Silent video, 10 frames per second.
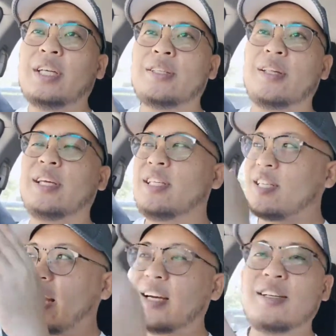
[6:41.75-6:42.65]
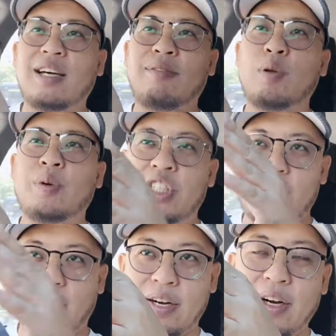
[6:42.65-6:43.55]
to the second level, which
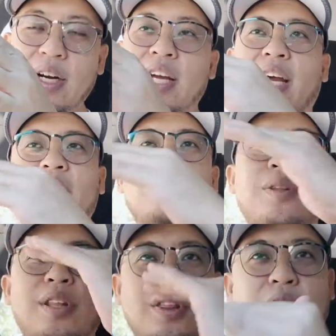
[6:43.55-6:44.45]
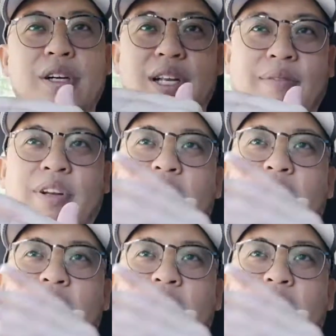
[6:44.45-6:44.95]
is inner, and to the third level.